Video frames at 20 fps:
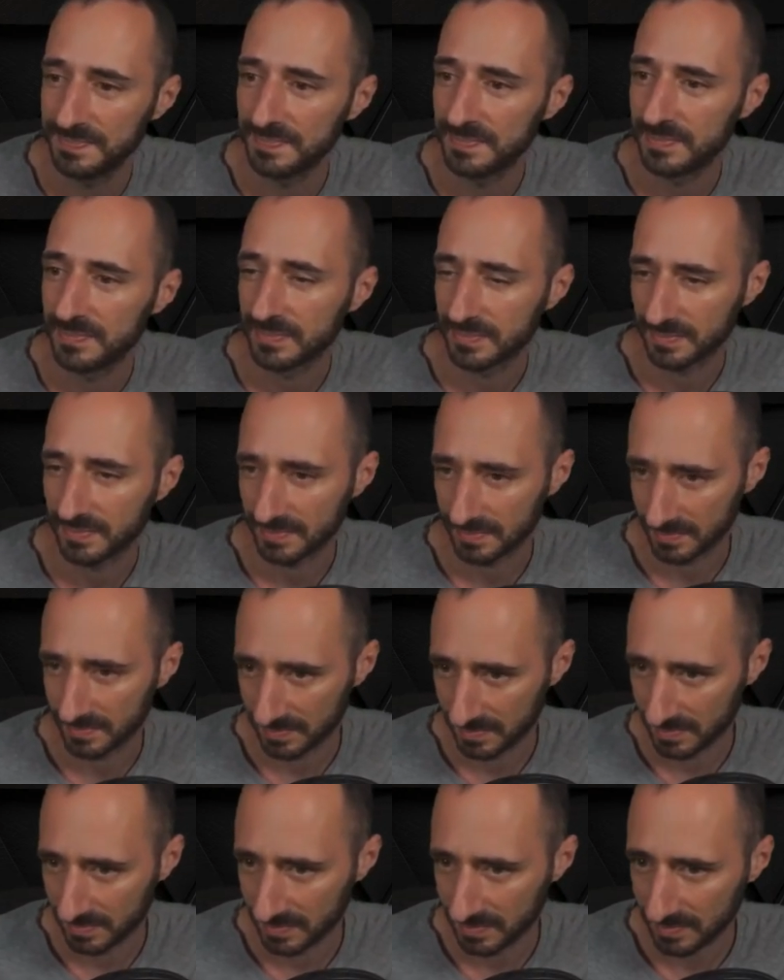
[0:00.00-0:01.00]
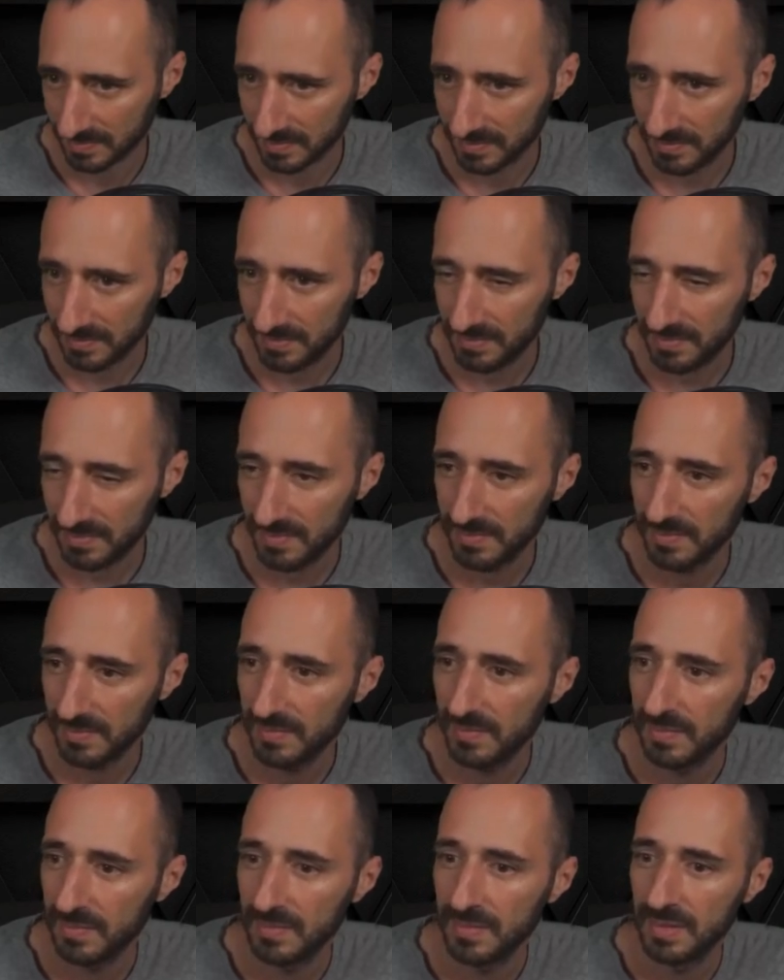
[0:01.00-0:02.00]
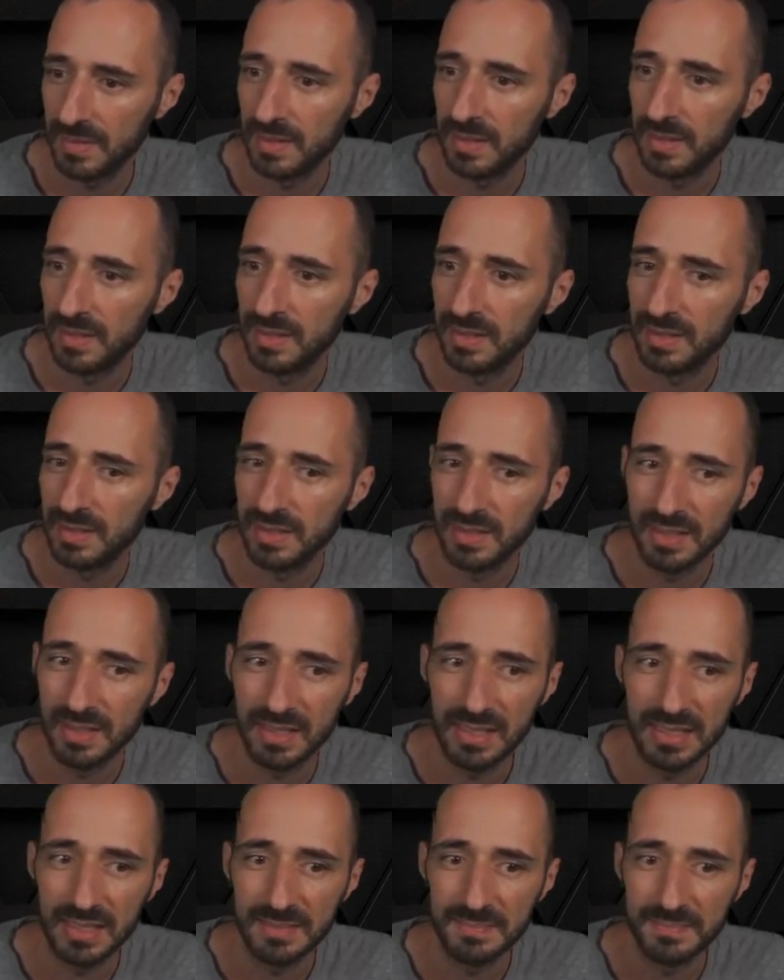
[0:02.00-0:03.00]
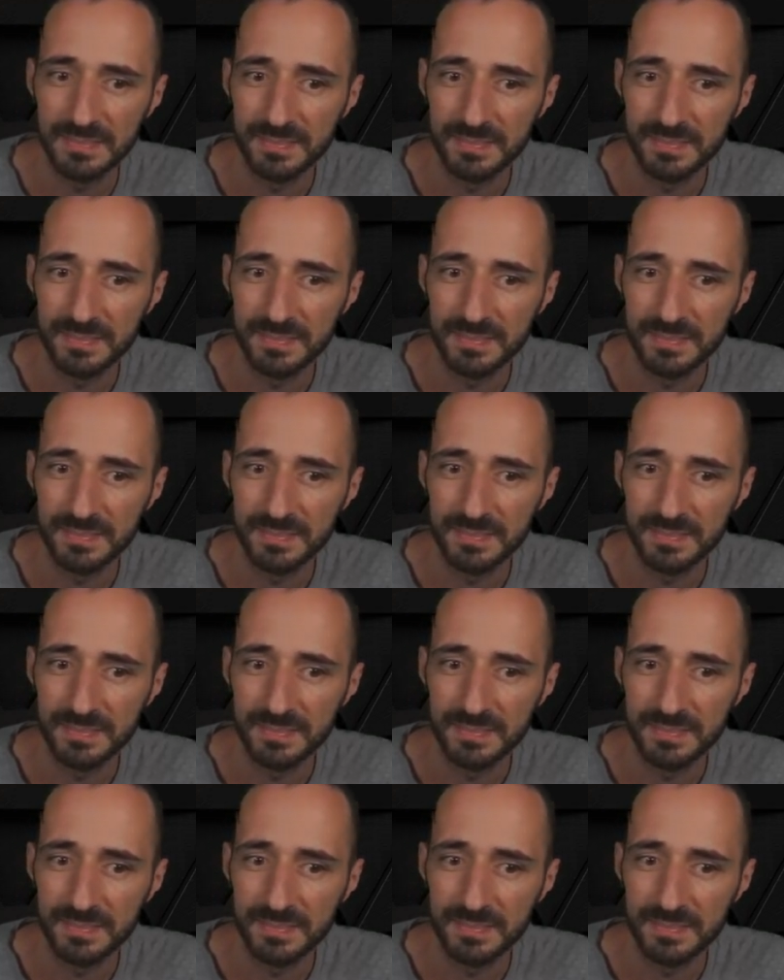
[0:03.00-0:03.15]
Nobody speaks.